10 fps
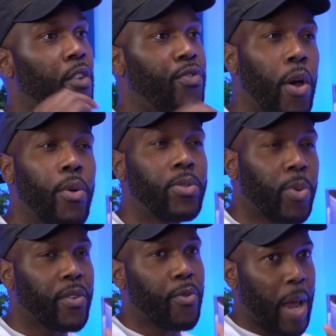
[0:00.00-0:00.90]
Those
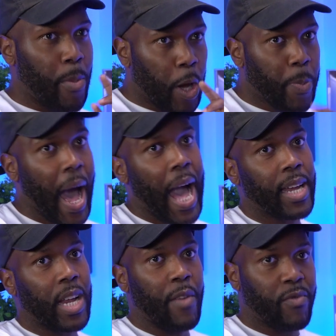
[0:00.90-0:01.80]
were when I look back
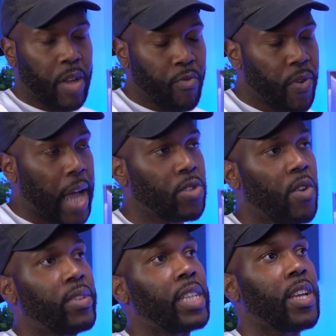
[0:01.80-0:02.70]
and I reflect on
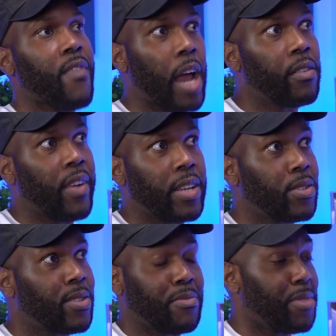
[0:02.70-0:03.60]
conversations I've had with
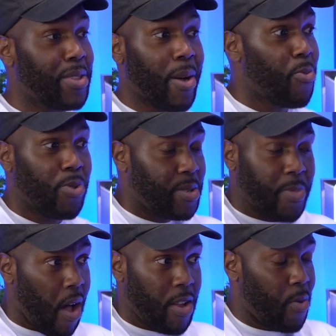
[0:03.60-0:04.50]
investors, because there was a
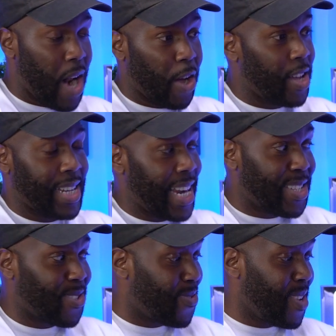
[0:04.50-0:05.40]
part, when I look at the
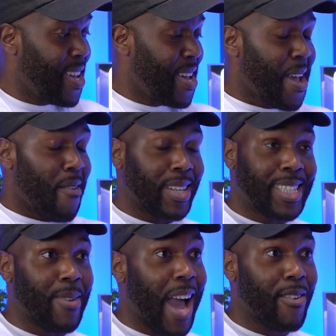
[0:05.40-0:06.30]
list of investors
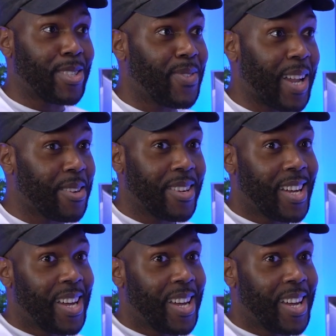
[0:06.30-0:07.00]
that we have, I just feel like,